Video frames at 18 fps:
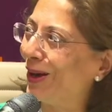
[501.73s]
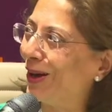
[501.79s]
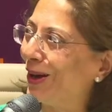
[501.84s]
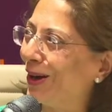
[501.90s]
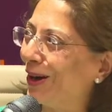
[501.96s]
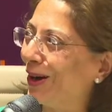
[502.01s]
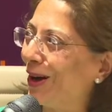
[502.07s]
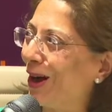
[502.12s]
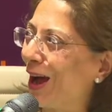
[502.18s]

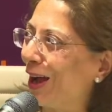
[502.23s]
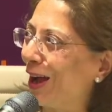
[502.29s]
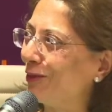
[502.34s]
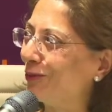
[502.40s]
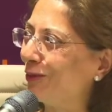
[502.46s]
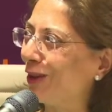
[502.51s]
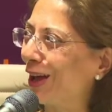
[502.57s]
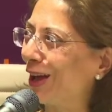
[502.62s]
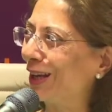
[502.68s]

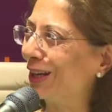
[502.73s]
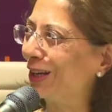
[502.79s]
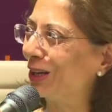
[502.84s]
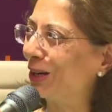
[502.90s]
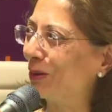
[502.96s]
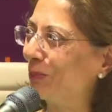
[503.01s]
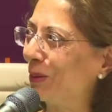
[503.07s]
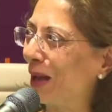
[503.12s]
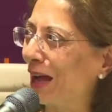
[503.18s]
high-flying
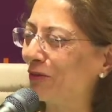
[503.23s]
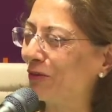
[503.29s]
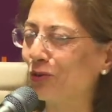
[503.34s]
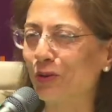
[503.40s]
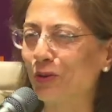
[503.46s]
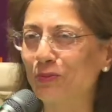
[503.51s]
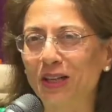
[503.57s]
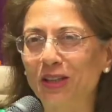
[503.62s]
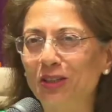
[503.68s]

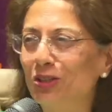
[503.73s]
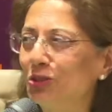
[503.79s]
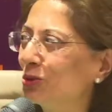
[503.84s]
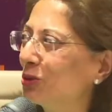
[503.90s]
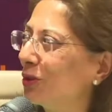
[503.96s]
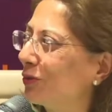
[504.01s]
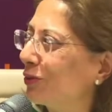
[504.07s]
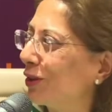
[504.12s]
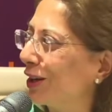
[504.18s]
platforms either to
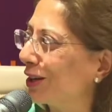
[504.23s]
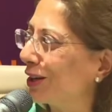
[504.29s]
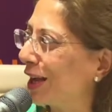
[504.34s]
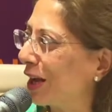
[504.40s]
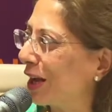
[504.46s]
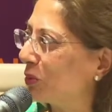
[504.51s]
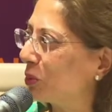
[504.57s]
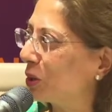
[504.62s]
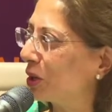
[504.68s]
the
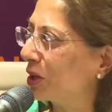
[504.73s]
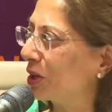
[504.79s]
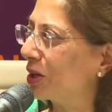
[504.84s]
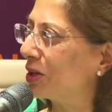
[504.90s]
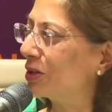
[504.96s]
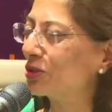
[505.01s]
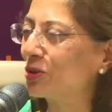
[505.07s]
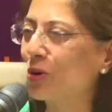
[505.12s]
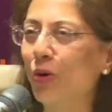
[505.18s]
frontline
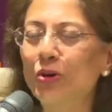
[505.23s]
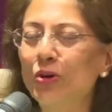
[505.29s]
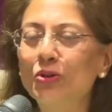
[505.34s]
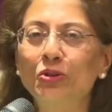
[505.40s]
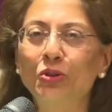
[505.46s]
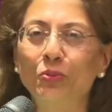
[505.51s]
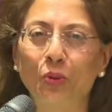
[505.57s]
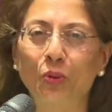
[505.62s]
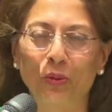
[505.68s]
workers or to
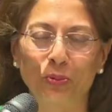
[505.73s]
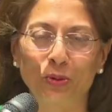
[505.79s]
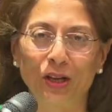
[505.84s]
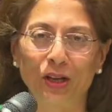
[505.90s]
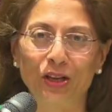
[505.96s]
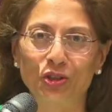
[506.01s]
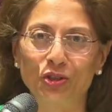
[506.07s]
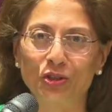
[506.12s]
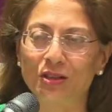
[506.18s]
the
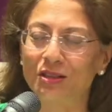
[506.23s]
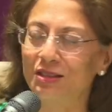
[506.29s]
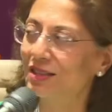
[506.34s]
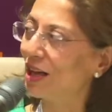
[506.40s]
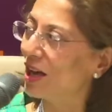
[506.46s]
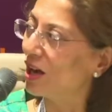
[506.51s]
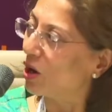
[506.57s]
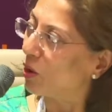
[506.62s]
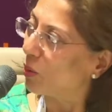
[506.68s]
populations
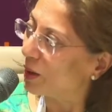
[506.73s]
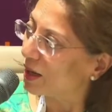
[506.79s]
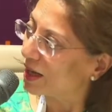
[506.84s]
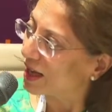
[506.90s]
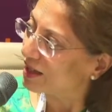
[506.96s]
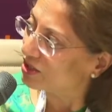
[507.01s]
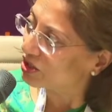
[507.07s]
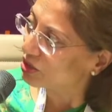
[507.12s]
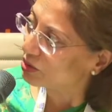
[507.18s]
when,
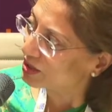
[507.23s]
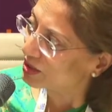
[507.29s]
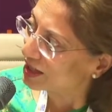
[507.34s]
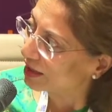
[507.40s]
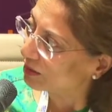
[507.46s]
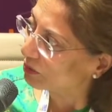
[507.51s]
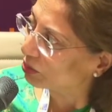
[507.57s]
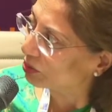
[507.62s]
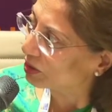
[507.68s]
as you
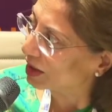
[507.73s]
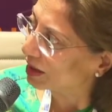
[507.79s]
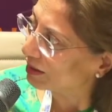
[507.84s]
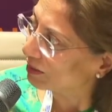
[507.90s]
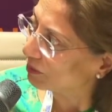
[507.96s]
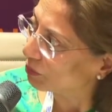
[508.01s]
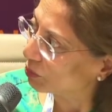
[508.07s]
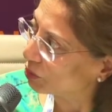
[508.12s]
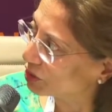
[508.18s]
said,
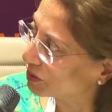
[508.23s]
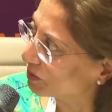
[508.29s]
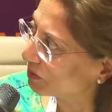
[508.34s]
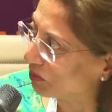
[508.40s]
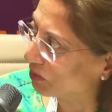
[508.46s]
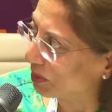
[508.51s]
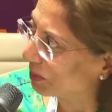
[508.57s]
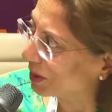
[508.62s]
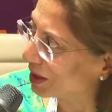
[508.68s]
Mona, most of the
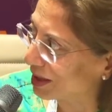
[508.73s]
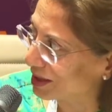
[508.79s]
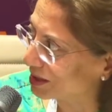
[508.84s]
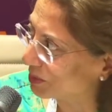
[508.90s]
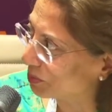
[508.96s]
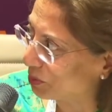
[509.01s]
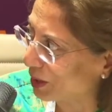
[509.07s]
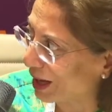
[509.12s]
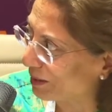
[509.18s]
women are
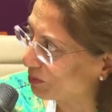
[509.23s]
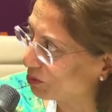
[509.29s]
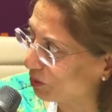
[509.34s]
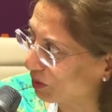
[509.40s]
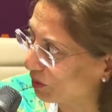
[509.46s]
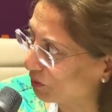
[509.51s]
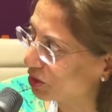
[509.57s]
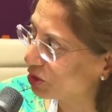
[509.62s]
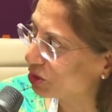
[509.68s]
deprived of
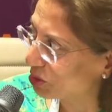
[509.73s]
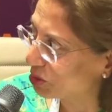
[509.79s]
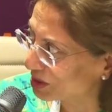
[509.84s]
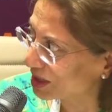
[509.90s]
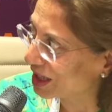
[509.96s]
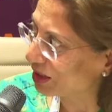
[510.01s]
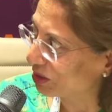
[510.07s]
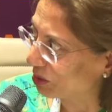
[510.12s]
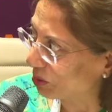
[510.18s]
even
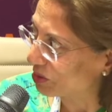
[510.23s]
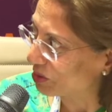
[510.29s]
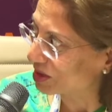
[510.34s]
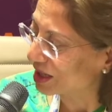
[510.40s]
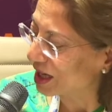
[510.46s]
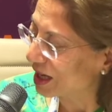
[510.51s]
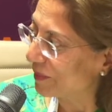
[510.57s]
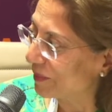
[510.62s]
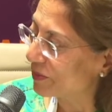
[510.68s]
using
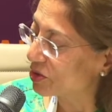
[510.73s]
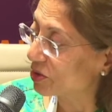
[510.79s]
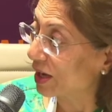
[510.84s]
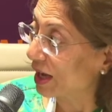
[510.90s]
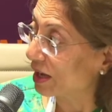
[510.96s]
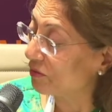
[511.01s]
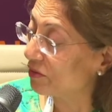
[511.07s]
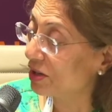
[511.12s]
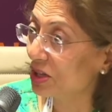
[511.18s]
those? So
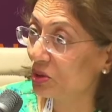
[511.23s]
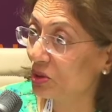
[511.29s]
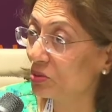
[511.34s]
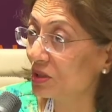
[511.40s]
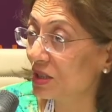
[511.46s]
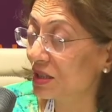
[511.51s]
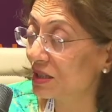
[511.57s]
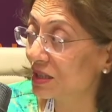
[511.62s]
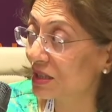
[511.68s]
can we
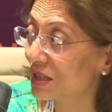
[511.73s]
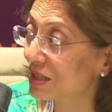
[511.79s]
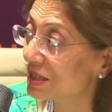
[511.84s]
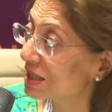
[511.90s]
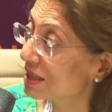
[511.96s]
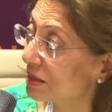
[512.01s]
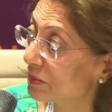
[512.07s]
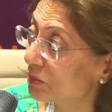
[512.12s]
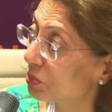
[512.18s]
use instead say
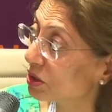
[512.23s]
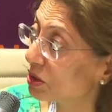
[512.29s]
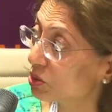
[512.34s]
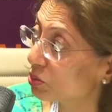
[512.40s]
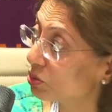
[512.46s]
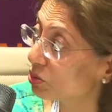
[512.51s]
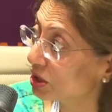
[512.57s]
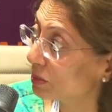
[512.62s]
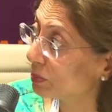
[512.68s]
simple
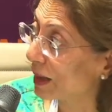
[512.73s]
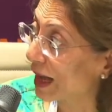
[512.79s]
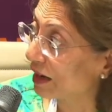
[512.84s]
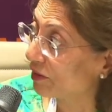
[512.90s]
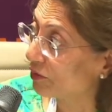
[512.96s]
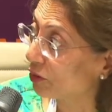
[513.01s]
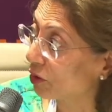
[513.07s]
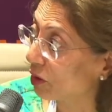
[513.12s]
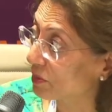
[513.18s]
2G
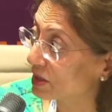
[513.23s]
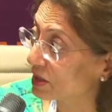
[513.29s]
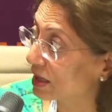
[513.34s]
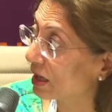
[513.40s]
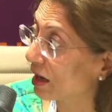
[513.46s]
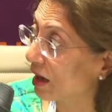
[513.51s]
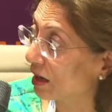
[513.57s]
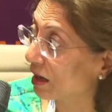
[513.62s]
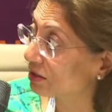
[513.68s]
platforms
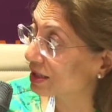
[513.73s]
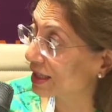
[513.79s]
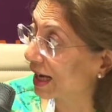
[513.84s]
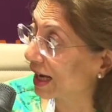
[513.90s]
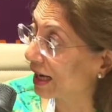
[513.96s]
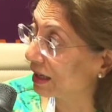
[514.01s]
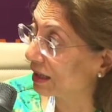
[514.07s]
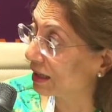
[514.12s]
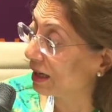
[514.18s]
and
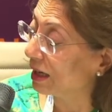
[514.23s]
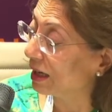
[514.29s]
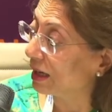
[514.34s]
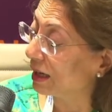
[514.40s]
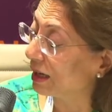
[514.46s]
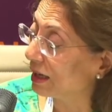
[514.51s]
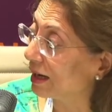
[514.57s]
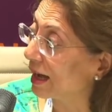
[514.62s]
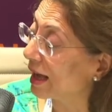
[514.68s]
large-scale
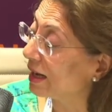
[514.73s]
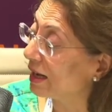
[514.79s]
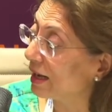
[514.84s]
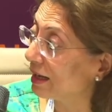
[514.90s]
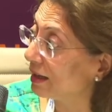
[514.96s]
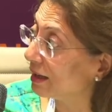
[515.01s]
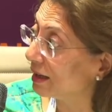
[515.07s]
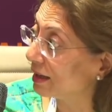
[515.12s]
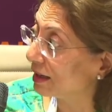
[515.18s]

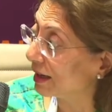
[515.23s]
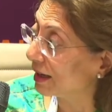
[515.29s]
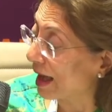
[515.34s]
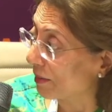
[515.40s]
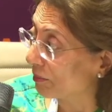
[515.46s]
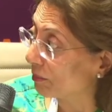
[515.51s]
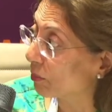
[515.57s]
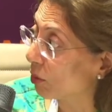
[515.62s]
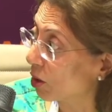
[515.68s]

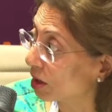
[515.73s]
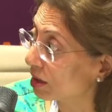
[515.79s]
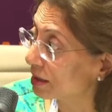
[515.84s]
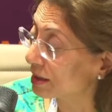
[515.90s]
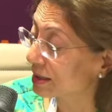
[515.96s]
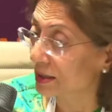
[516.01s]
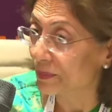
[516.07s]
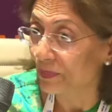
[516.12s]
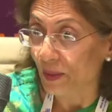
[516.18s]
LLM
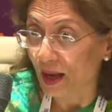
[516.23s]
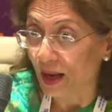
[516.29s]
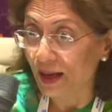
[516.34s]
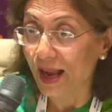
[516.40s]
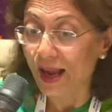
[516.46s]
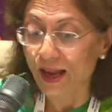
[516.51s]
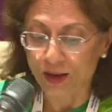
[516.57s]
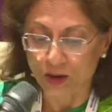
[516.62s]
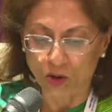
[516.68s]
models?
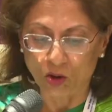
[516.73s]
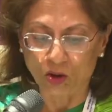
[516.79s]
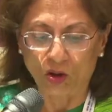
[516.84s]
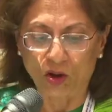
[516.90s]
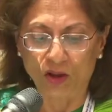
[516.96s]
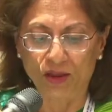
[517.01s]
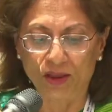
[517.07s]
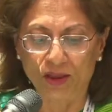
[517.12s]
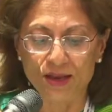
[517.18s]
Again,
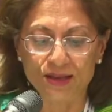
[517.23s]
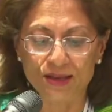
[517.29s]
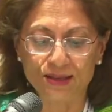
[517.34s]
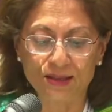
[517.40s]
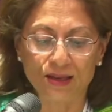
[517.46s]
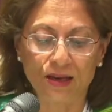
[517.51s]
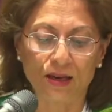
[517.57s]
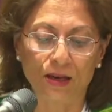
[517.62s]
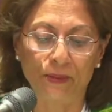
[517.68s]
on
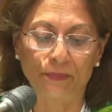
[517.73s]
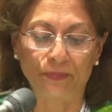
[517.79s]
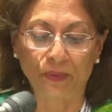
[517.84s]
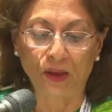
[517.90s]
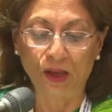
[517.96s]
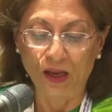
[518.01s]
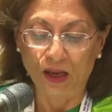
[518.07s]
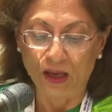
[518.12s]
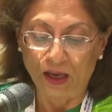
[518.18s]
this,
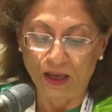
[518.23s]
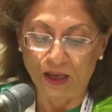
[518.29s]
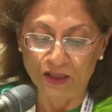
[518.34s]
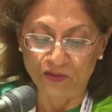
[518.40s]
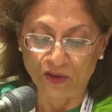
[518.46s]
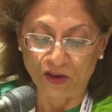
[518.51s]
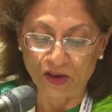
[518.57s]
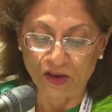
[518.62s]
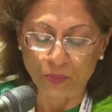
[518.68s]
it's
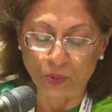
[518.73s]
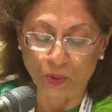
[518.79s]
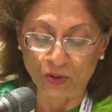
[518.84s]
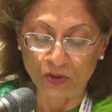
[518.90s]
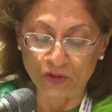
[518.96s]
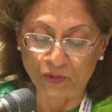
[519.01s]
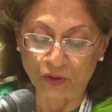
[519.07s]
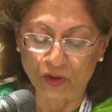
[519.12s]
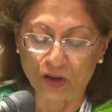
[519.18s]
very
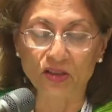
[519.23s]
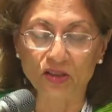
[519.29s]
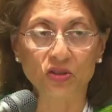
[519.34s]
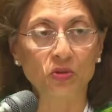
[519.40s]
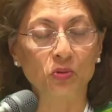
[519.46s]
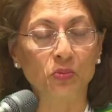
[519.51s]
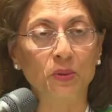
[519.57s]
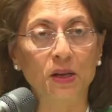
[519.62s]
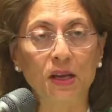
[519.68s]
important for us
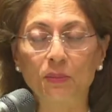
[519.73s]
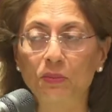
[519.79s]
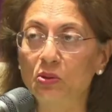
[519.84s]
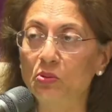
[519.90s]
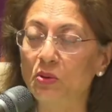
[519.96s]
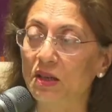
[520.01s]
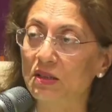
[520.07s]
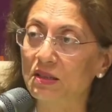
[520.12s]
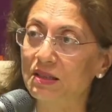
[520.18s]
to be able
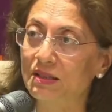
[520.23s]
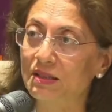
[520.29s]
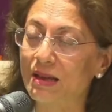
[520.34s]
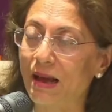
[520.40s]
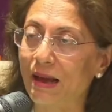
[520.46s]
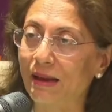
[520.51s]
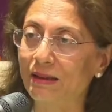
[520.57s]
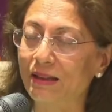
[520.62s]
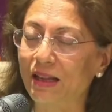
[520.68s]
to
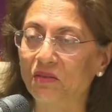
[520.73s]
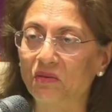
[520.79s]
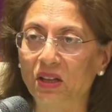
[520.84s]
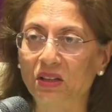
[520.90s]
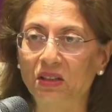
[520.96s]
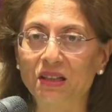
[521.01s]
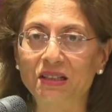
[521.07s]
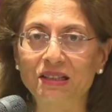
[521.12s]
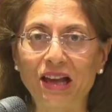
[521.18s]
understand that
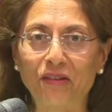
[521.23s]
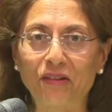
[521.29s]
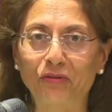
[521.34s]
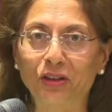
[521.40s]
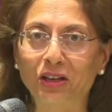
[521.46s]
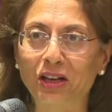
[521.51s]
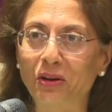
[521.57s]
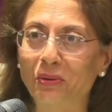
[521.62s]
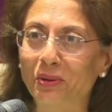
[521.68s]
whether it's
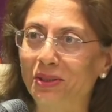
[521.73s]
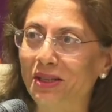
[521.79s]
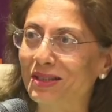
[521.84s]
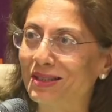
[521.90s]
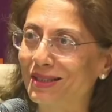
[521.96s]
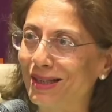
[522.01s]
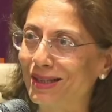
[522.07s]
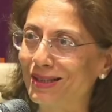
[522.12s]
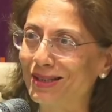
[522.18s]
Africa, whether
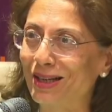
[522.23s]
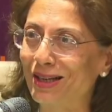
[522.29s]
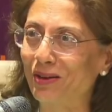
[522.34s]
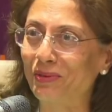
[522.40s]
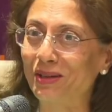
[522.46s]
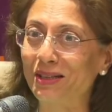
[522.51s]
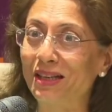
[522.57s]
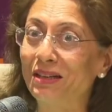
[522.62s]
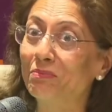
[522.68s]
it's India,
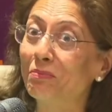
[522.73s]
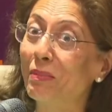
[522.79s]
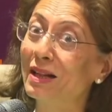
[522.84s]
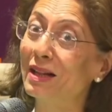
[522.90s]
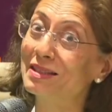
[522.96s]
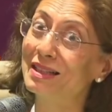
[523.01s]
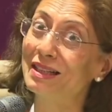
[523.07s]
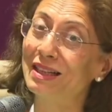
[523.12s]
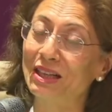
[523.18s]
we need
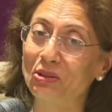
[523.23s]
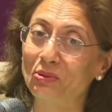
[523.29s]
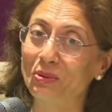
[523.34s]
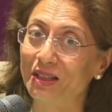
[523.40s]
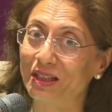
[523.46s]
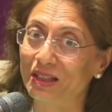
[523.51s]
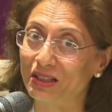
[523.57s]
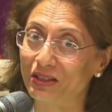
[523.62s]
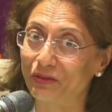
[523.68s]

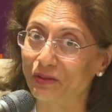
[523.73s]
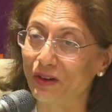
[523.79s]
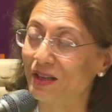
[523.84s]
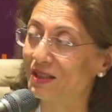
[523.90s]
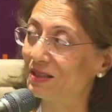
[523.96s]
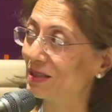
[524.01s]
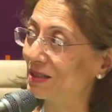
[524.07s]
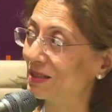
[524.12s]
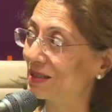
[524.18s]
multilingual
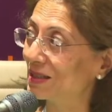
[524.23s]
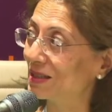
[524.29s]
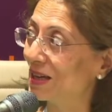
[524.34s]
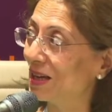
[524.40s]
interfaces.